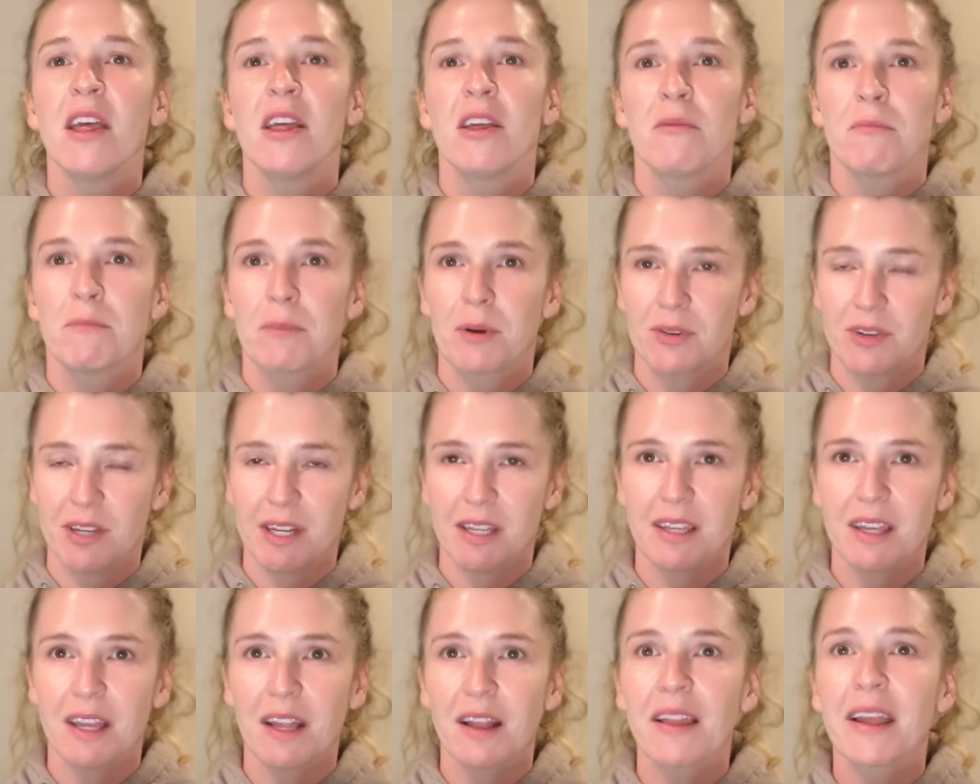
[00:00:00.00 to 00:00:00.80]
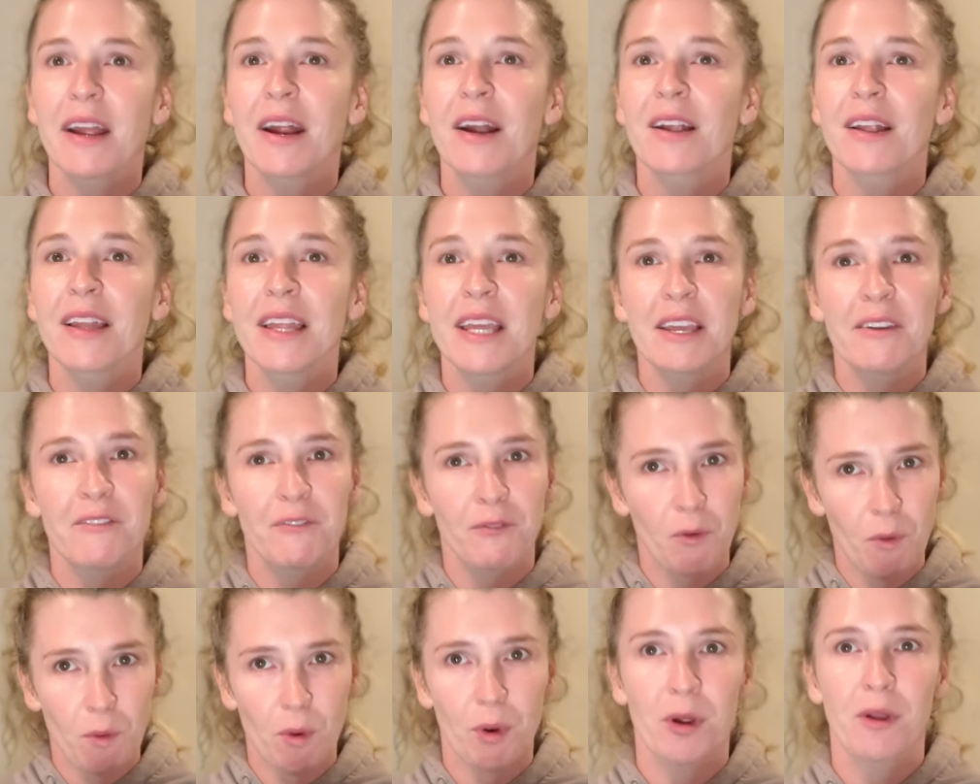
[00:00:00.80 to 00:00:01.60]
Particularly
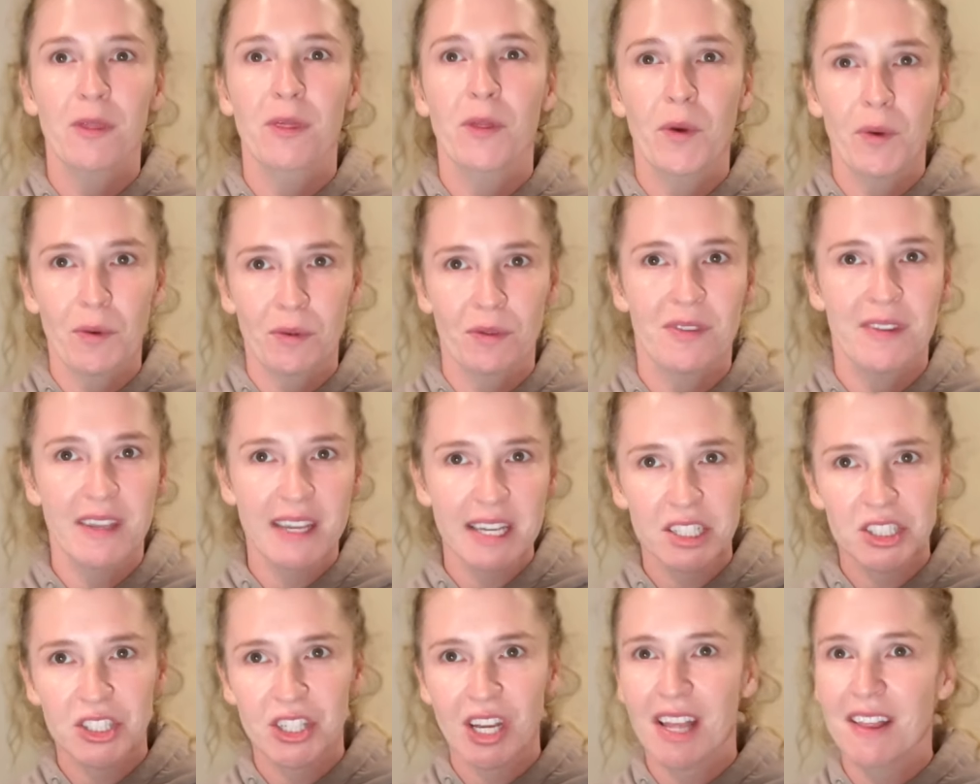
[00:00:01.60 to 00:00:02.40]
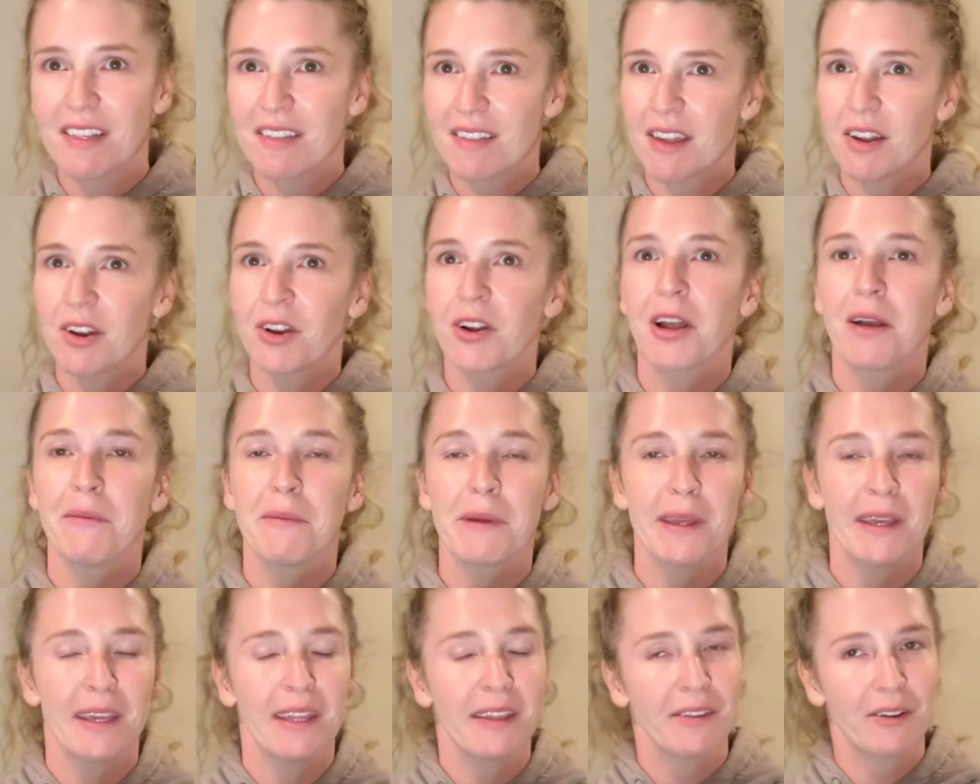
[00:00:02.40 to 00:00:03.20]
for those D sheds that are
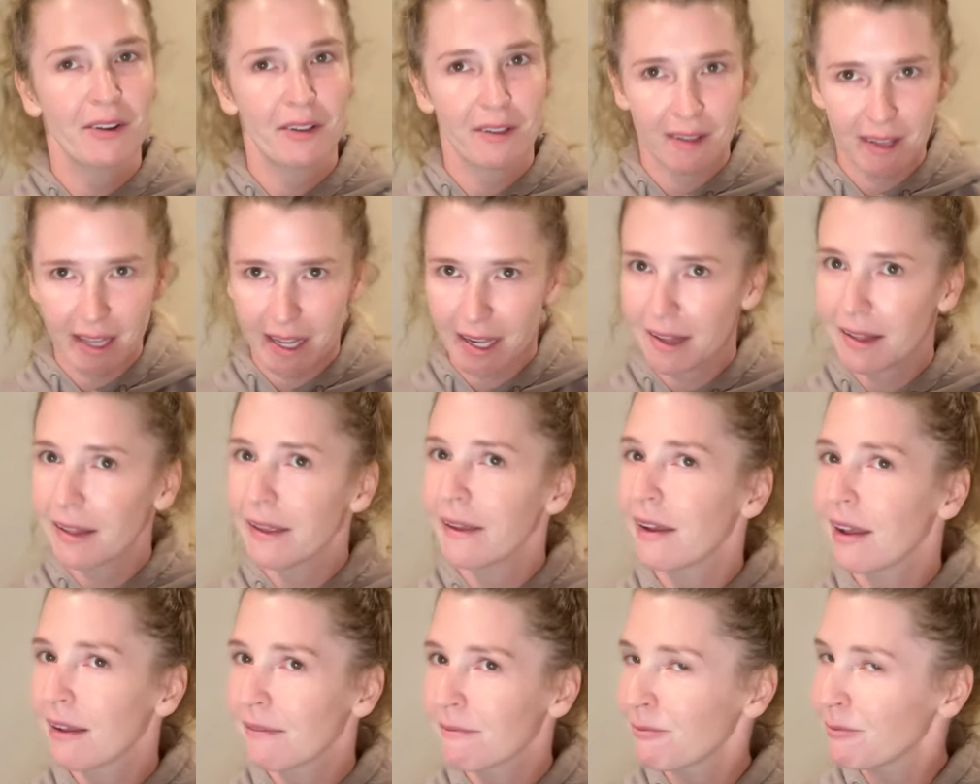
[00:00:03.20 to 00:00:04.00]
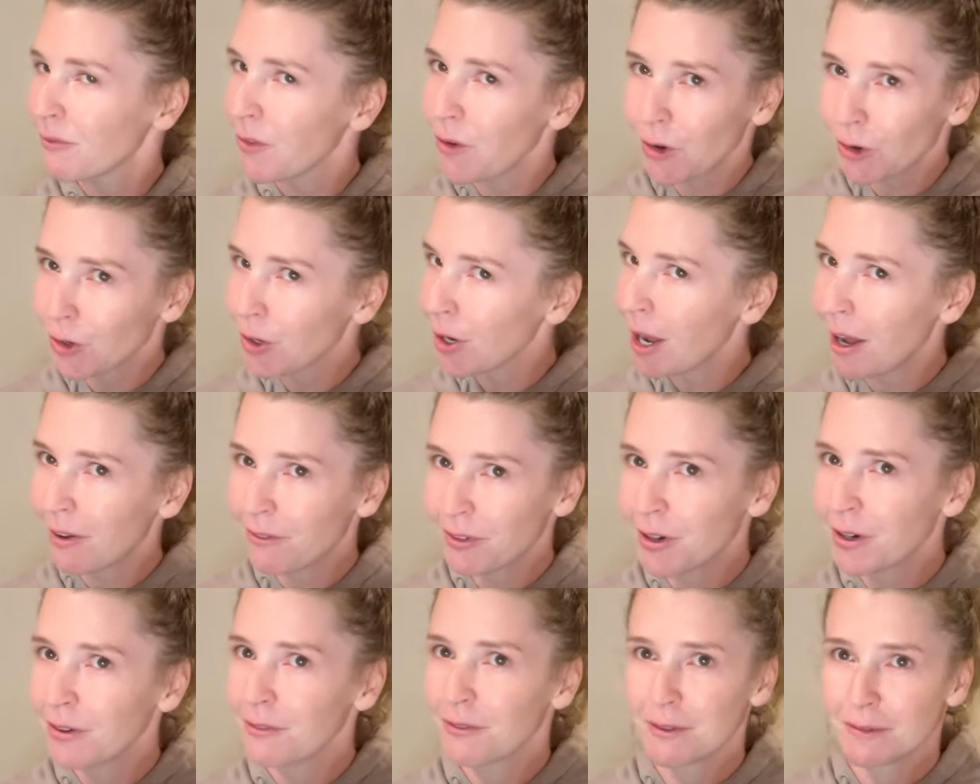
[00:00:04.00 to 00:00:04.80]
coming in, they're likely fur
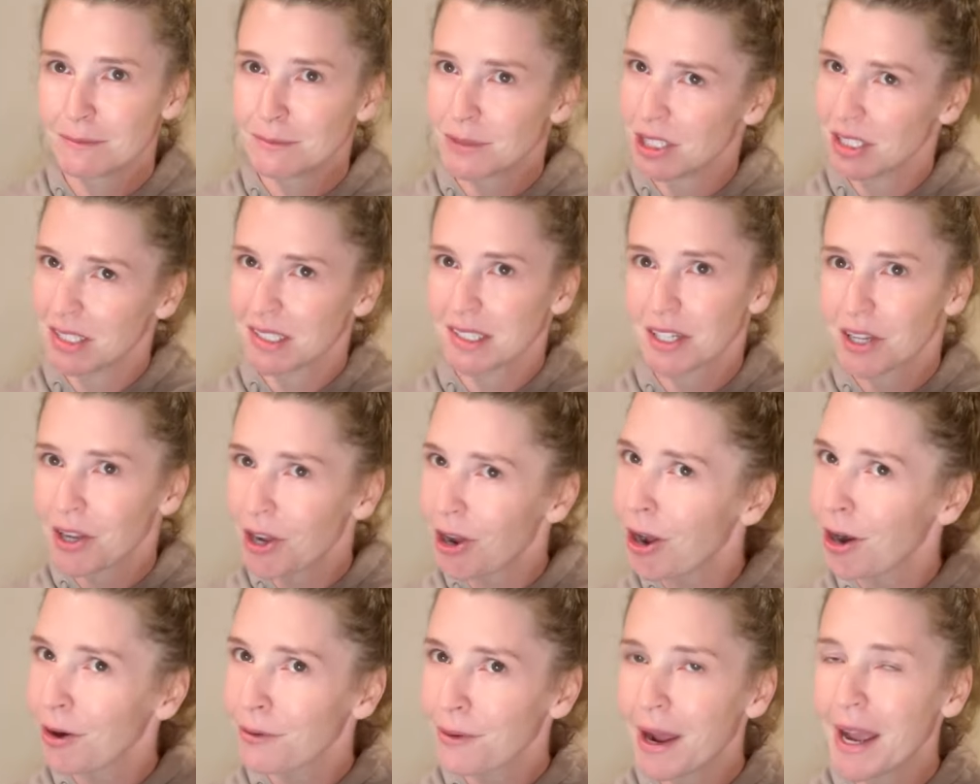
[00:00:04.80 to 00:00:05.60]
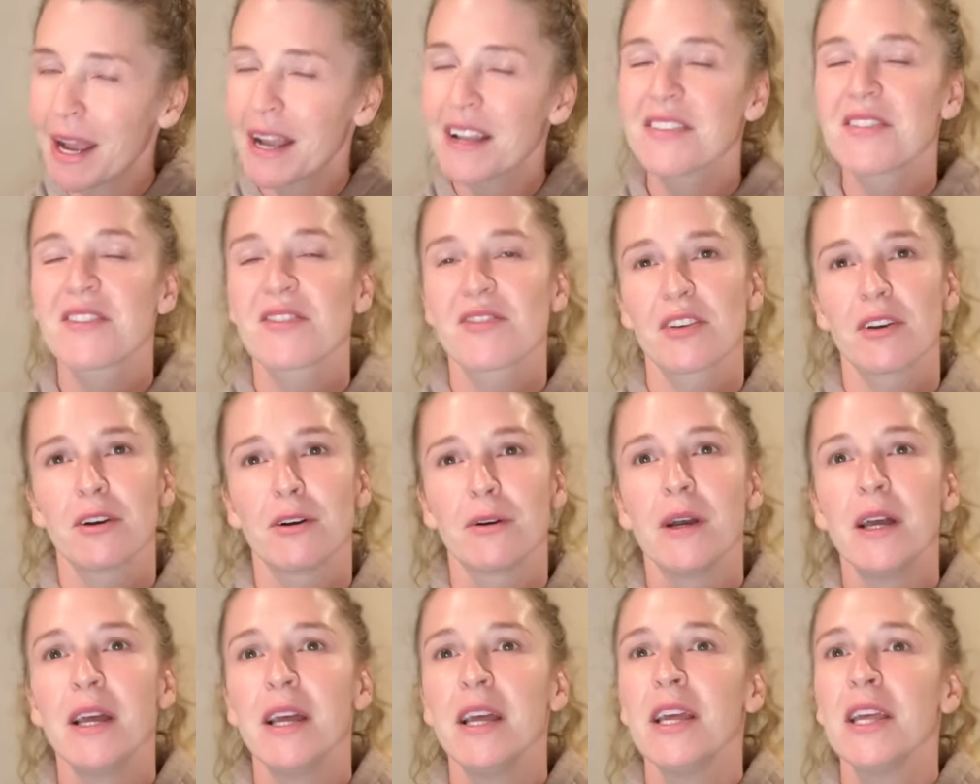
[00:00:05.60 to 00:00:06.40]
covered from just the car ride, so
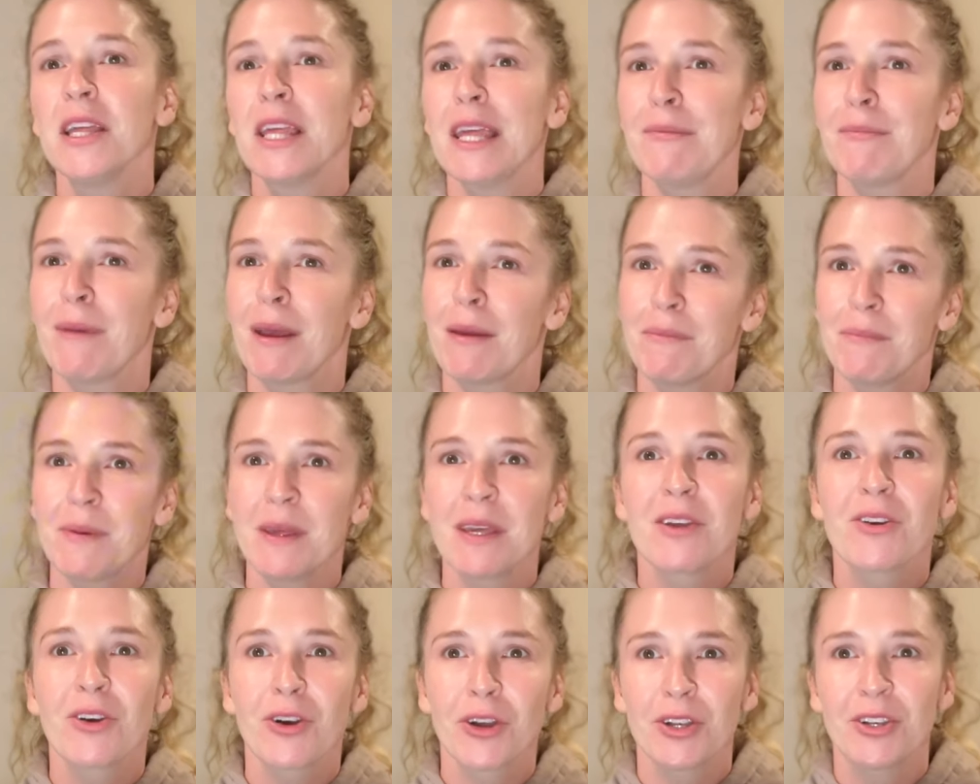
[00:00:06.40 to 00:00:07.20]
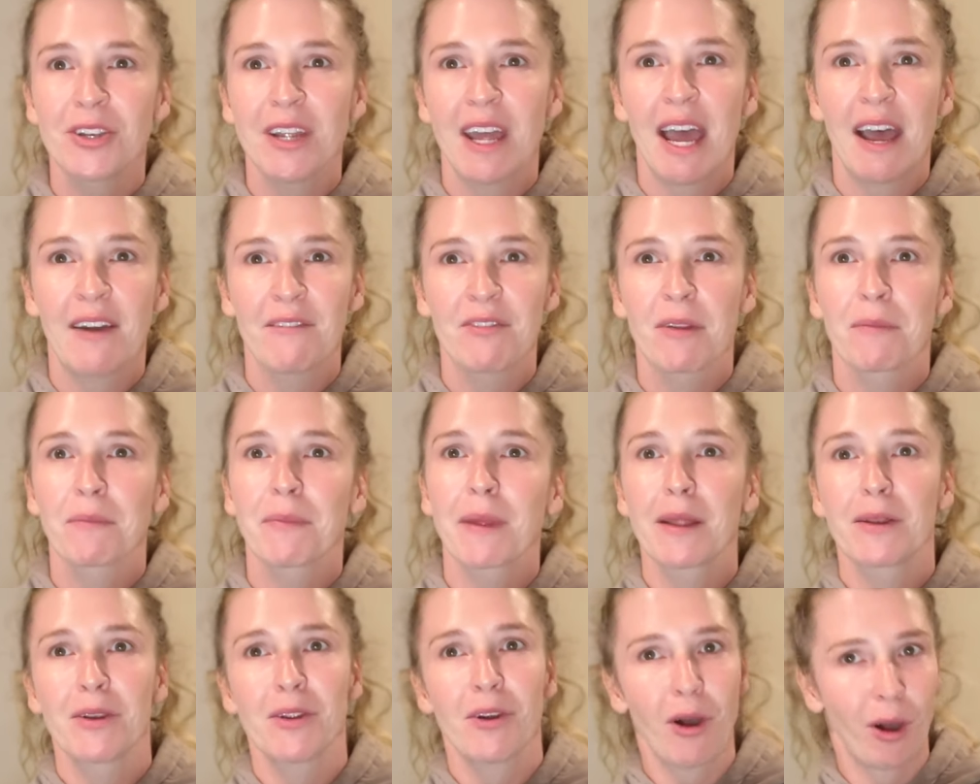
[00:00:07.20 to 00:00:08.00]
it might be good to have
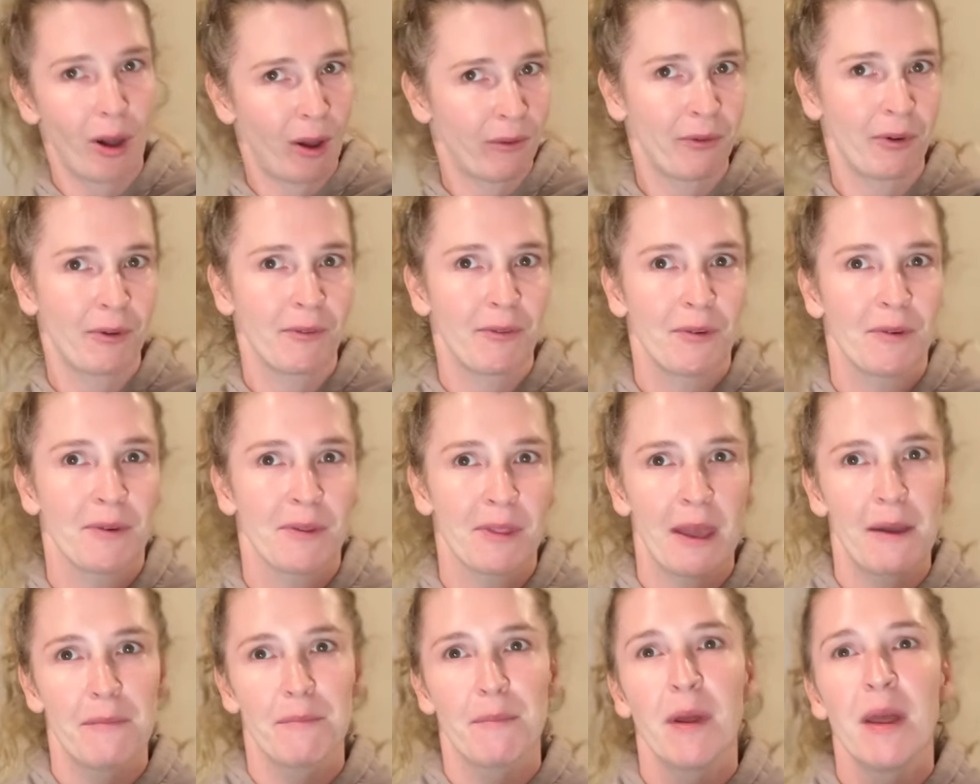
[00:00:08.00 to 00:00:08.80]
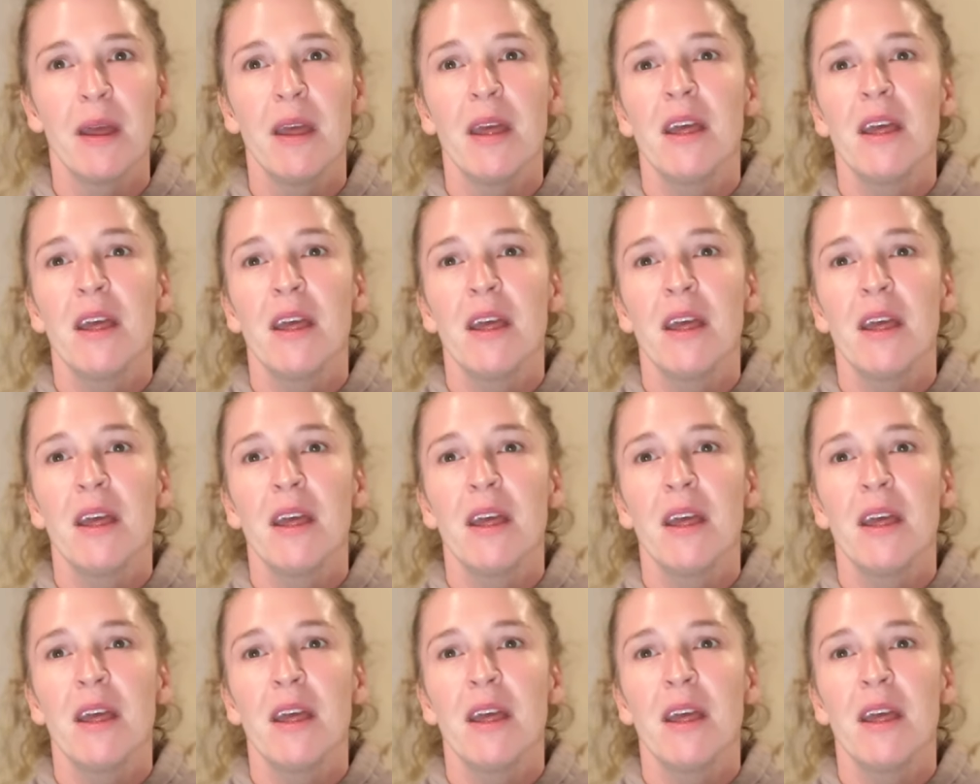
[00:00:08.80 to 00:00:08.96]
something to offer for them